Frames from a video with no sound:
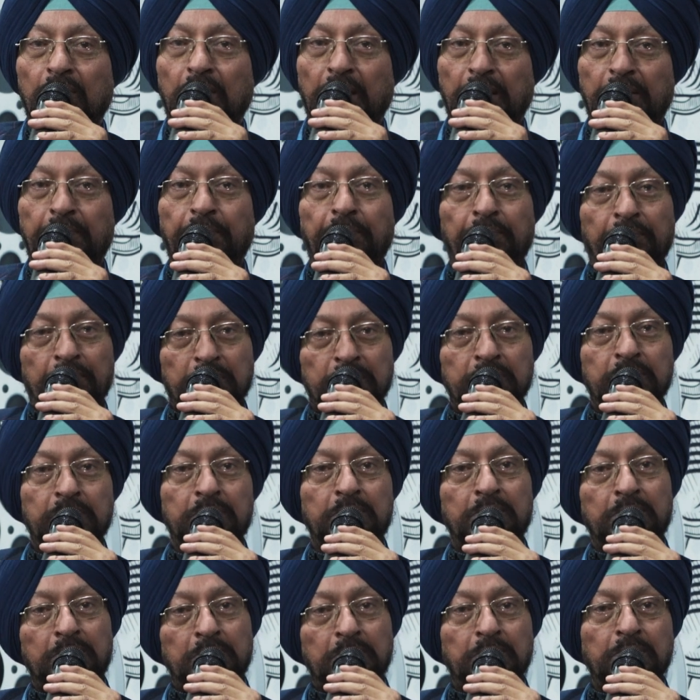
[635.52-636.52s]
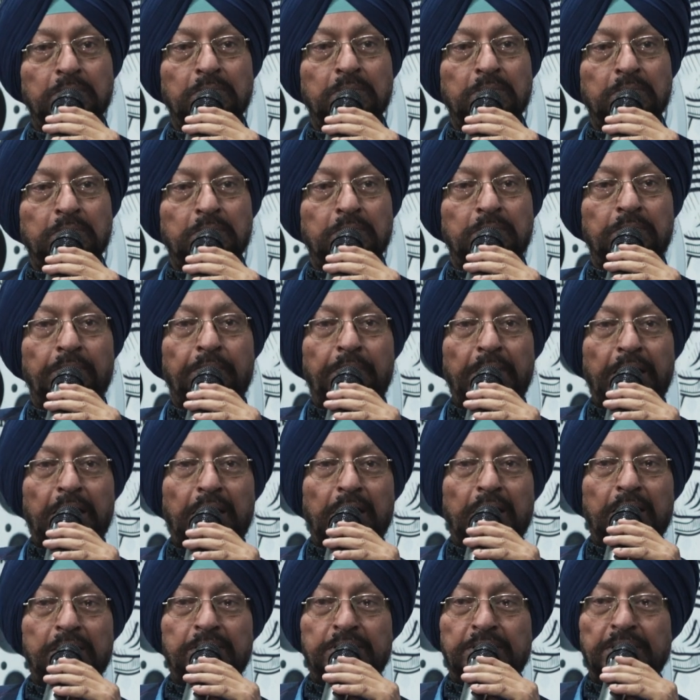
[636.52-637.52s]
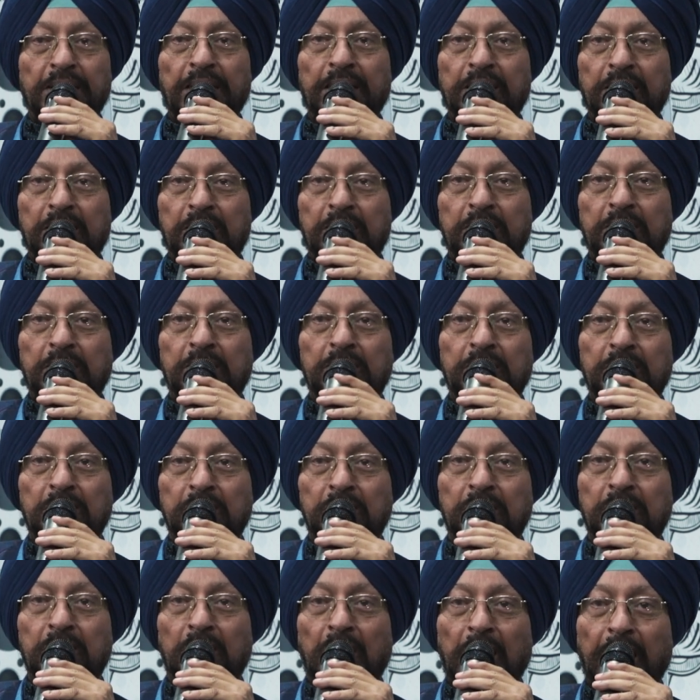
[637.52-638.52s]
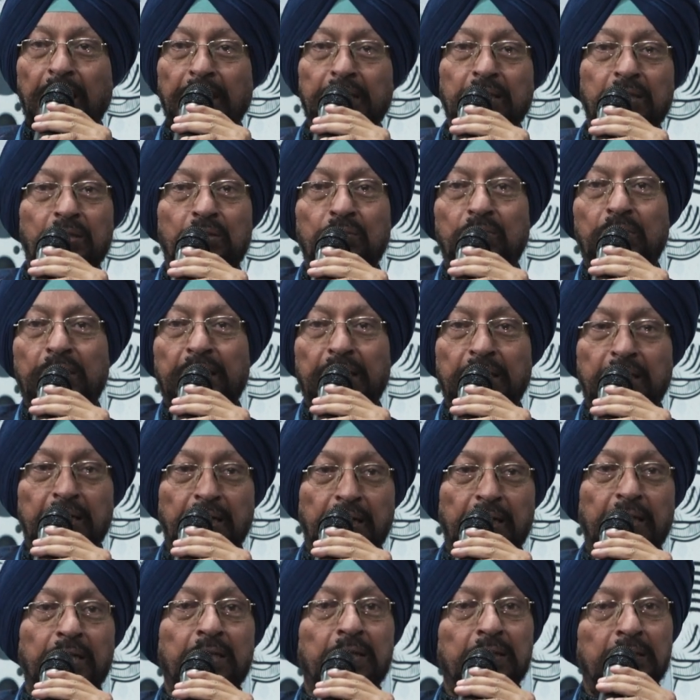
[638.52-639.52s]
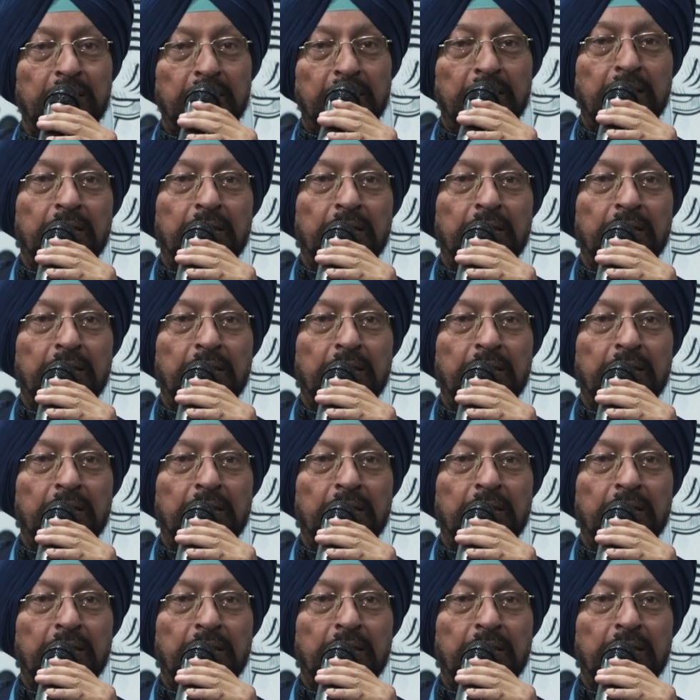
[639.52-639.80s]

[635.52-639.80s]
that being a Sikh, I can do anything.